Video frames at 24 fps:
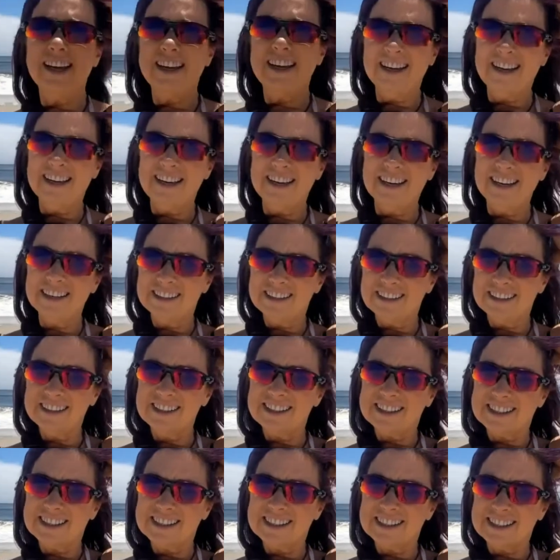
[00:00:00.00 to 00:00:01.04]
like,
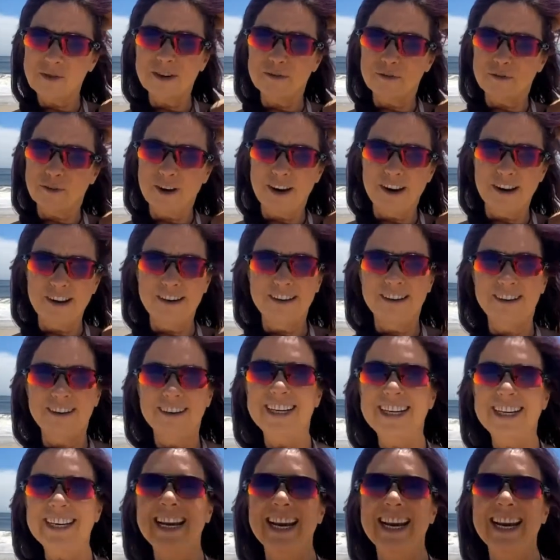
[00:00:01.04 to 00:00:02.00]
sort of, right?